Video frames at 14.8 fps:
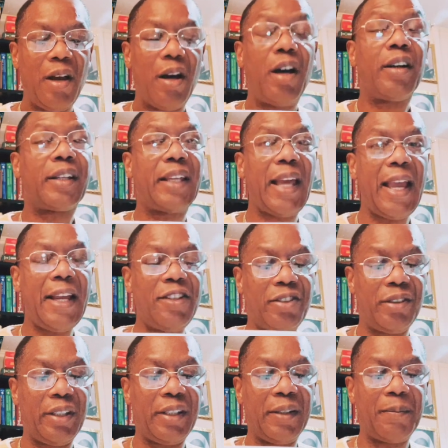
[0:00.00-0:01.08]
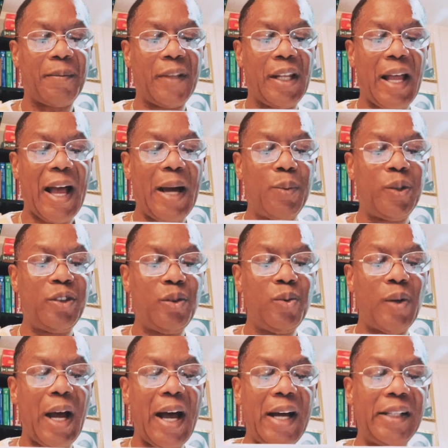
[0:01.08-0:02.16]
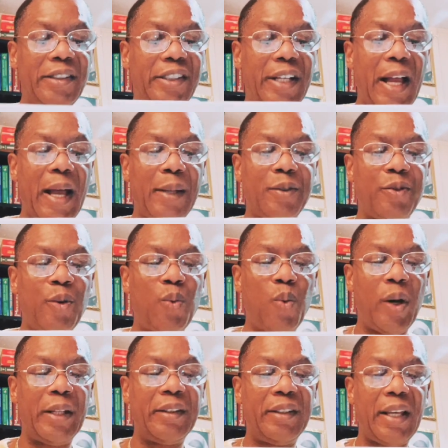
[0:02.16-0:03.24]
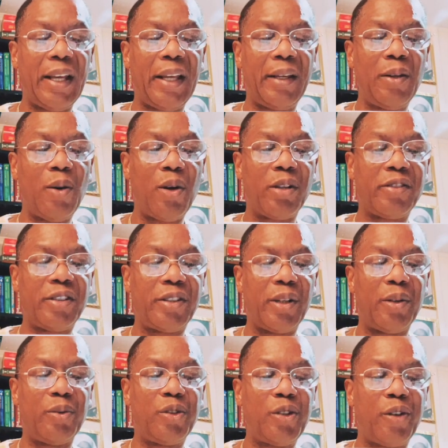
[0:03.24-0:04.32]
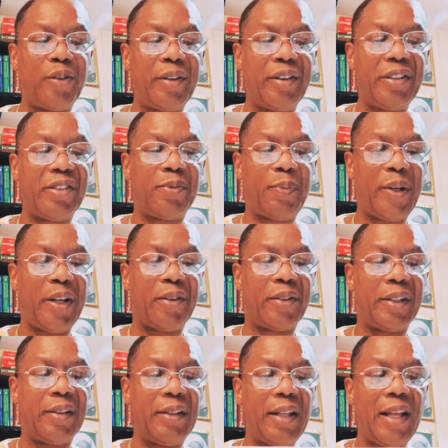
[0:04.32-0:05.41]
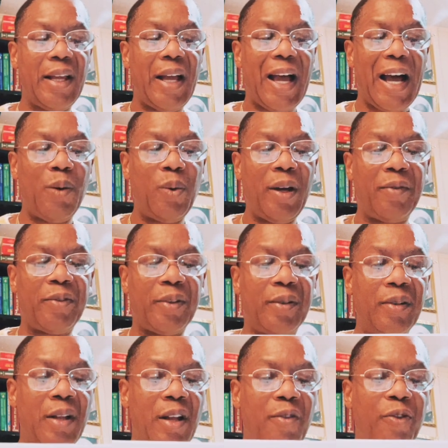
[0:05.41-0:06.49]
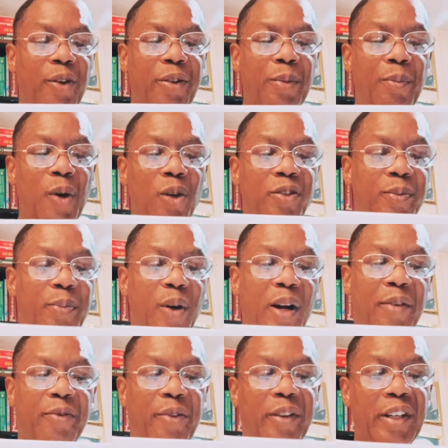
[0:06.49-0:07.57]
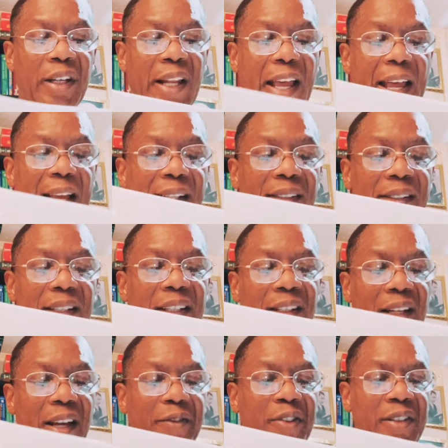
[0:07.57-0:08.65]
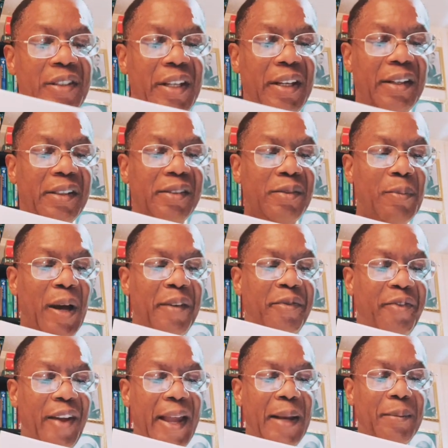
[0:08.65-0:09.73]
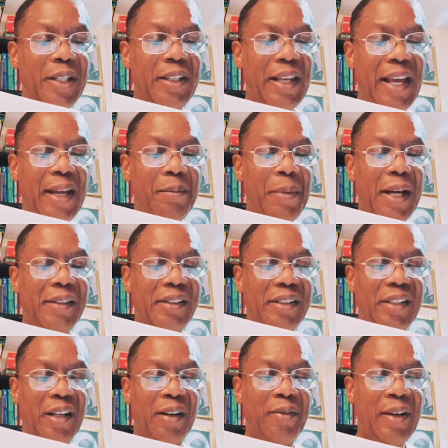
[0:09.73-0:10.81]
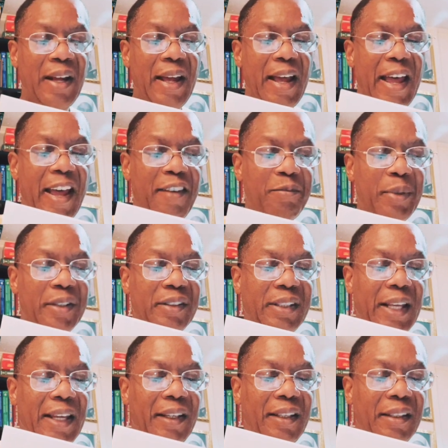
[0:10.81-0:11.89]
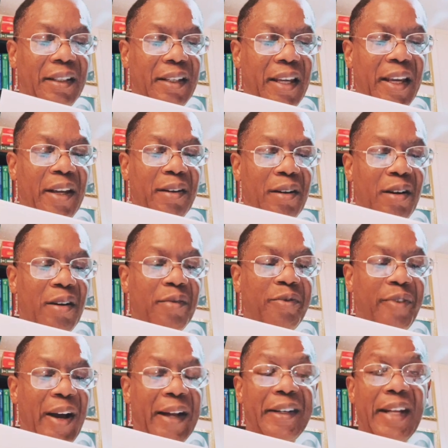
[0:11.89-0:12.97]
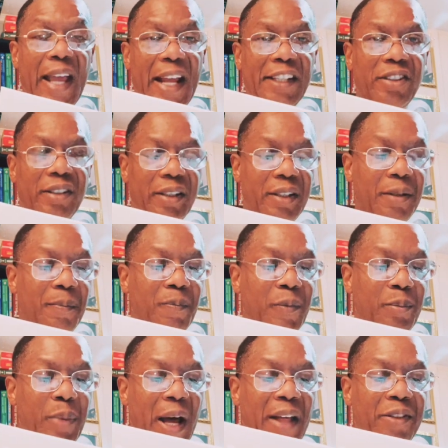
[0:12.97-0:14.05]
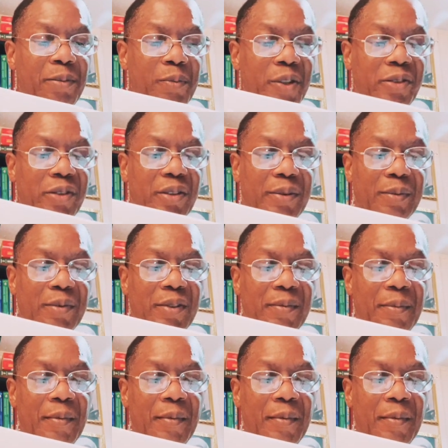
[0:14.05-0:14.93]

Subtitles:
Occasionally, I would do odd jobs for one day or so during this period. However, for the most part, for the last 11 years, my family and myself have been taken care of financially by the Muslims.